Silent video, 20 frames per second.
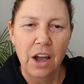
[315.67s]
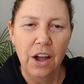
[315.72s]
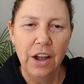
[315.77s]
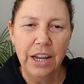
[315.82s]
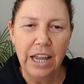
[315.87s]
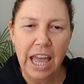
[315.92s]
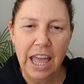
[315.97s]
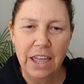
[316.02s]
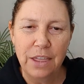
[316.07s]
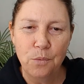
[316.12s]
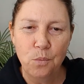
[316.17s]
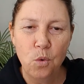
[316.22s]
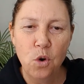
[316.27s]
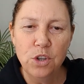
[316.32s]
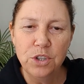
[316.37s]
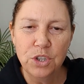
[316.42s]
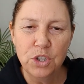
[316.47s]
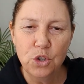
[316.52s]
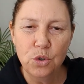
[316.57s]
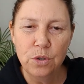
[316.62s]
Okay,
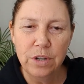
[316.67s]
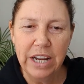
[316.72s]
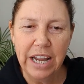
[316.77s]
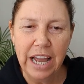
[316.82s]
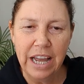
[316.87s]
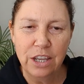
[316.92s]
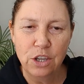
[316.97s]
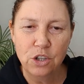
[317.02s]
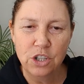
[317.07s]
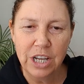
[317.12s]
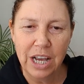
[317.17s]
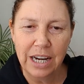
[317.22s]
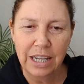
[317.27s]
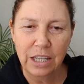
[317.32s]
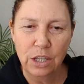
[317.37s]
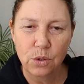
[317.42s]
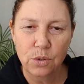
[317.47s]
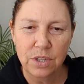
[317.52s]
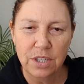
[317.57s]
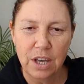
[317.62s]
what story are you telling
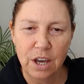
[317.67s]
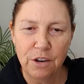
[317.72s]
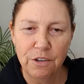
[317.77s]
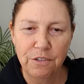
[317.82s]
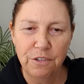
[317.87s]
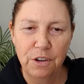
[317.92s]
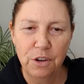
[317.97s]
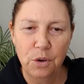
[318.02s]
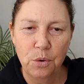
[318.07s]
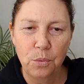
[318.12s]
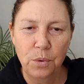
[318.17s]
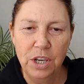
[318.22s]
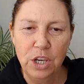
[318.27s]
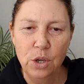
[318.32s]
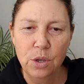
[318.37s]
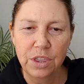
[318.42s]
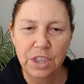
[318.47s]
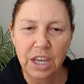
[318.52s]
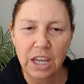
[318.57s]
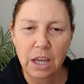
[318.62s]
yourself? When
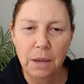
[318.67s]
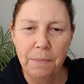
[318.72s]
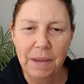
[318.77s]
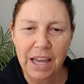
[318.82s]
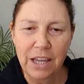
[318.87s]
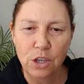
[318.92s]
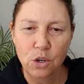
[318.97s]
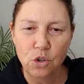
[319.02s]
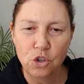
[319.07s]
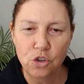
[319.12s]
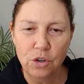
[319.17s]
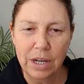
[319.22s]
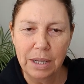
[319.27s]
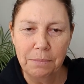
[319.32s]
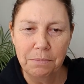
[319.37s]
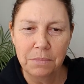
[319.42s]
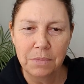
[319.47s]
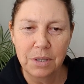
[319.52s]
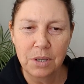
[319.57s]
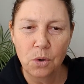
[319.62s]
you think about your
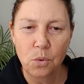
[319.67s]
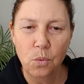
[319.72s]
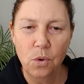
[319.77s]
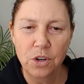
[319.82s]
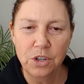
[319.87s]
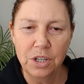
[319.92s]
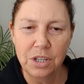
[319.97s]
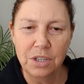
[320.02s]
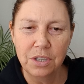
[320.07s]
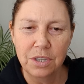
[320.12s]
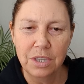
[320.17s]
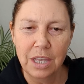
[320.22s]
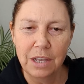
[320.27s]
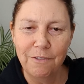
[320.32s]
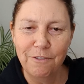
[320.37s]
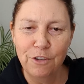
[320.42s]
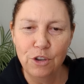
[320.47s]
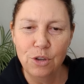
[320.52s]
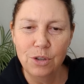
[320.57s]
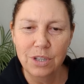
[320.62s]
dreams, what is the
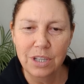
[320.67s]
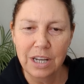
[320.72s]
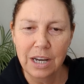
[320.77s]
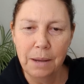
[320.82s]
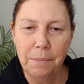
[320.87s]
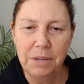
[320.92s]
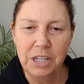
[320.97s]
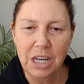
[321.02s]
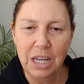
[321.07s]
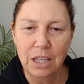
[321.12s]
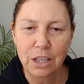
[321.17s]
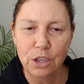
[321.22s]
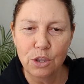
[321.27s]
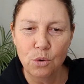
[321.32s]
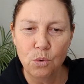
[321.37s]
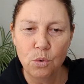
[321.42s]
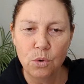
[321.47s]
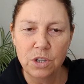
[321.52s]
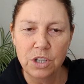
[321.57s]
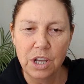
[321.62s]
first limiting
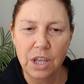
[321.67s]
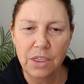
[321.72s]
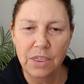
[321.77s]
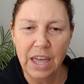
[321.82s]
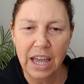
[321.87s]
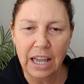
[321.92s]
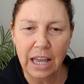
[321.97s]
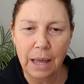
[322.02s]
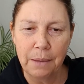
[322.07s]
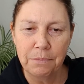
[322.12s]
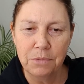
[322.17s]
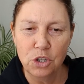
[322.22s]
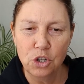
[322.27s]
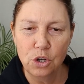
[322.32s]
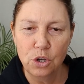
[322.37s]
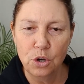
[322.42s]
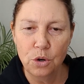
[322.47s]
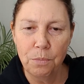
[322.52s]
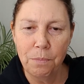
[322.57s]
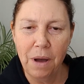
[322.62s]
thought that comes
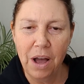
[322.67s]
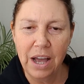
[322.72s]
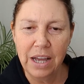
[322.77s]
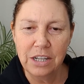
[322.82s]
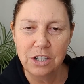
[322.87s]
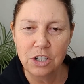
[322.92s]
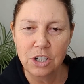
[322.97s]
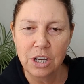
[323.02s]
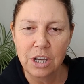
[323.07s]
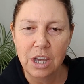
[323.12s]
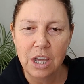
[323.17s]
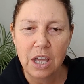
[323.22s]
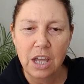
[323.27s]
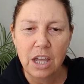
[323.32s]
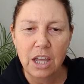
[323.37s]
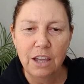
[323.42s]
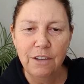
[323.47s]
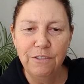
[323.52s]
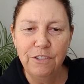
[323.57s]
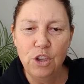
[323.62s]
to your mind?
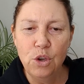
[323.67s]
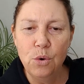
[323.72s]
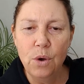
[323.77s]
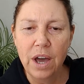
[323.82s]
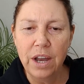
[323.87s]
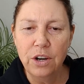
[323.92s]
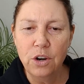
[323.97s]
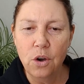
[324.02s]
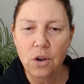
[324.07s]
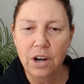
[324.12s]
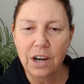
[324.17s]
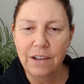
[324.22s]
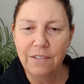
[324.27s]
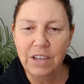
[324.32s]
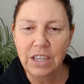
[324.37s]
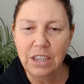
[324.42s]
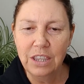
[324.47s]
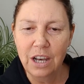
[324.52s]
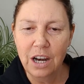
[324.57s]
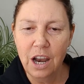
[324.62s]
If you are not
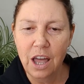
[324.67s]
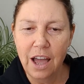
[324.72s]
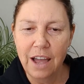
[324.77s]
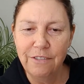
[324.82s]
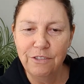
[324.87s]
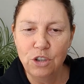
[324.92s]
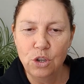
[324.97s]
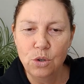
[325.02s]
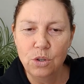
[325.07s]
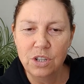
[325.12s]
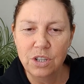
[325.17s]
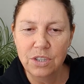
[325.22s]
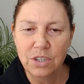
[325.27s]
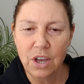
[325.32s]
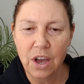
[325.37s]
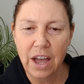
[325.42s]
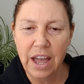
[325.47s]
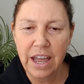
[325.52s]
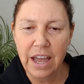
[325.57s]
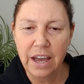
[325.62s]
living the life you
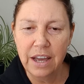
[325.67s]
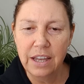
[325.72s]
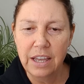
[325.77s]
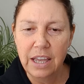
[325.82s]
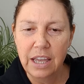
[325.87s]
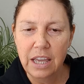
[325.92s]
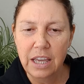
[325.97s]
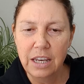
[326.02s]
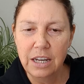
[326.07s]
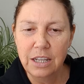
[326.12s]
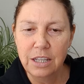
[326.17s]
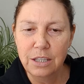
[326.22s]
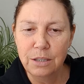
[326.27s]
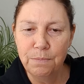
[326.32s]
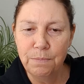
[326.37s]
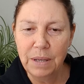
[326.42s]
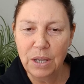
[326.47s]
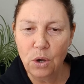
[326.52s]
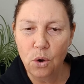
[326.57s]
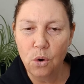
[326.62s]
desire, it is
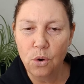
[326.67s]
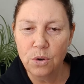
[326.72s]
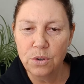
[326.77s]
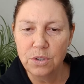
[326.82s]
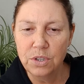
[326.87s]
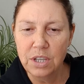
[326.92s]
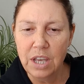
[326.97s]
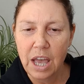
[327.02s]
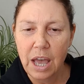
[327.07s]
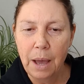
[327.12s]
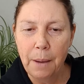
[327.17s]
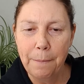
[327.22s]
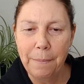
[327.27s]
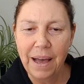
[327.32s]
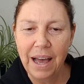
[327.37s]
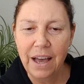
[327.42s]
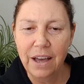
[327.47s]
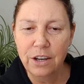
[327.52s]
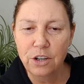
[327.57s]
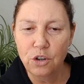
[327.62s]
because a
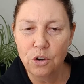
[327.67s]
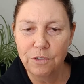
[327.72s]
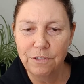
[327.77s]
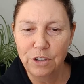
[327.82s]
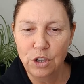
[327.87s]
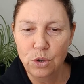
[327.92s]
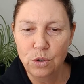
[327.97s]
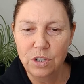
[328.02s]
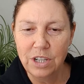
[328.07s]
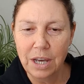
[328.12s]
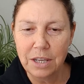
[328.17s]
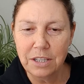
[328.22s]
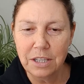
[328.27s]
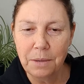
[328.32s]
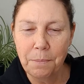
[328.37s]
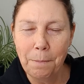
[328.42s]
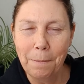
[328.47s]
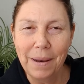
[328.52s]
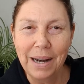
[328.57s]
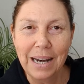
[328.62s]
part of you
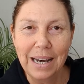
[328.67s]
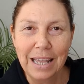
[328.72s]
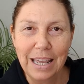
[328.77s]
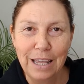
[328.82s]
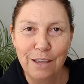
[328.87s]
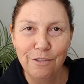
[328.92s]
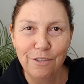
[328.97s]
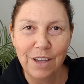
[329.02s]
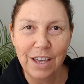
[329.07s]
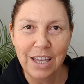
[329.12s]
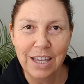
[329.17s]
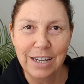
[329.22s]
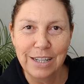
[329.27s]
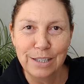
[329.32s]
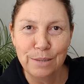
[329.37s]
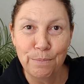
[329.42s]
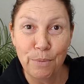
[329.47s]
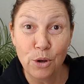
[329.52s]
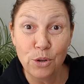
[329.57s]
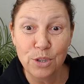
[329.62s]
doesn't believe it
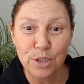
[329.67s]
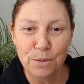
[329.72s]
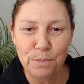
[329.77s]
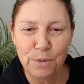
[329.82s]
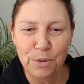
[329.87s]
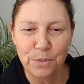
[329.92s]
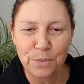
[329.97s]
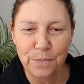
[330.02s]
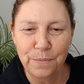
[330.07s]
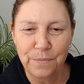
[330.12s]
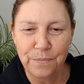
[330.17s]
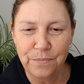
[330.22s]
is possible.